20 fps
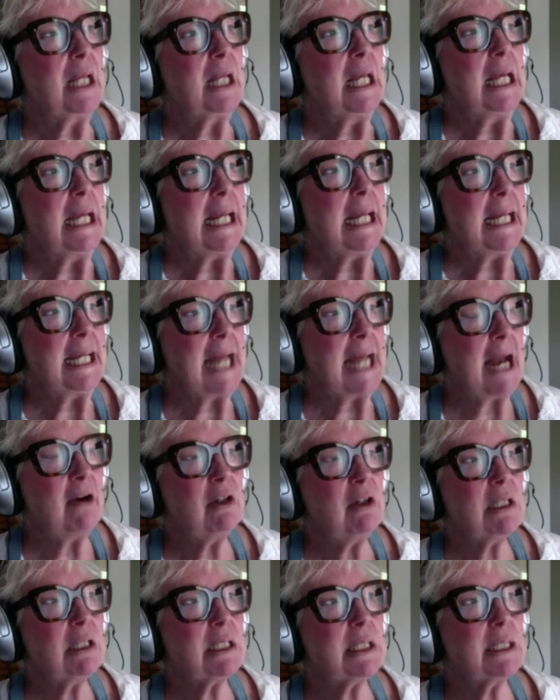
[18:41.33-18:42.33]

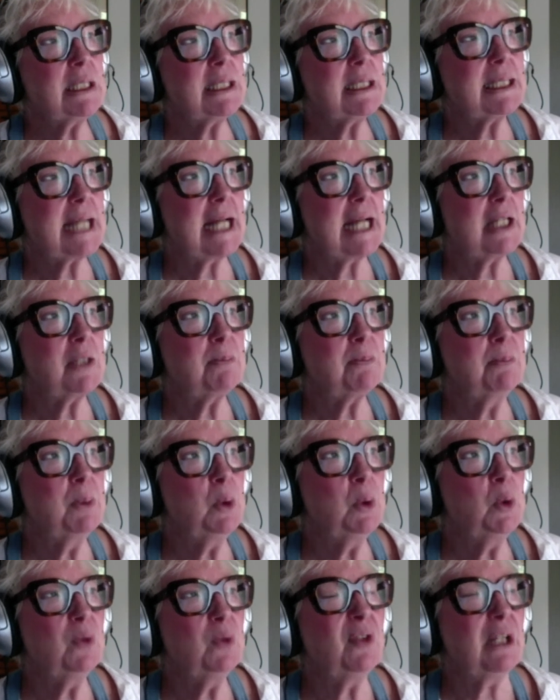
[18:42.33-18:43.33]
Inheritance and
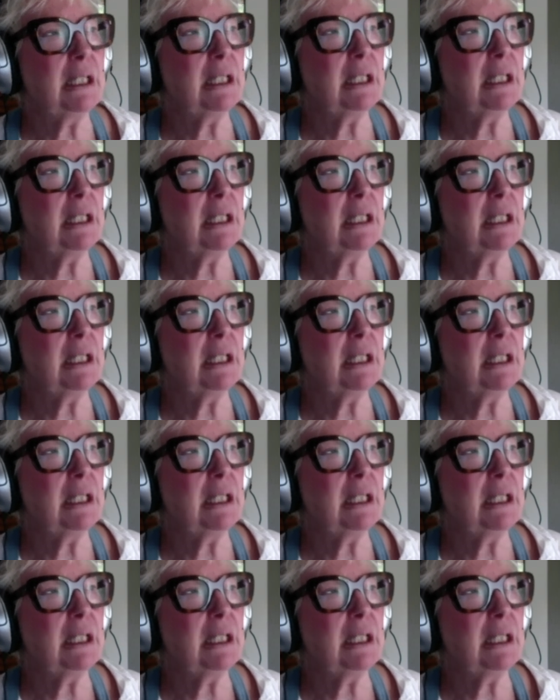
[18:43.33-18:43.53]
Moving.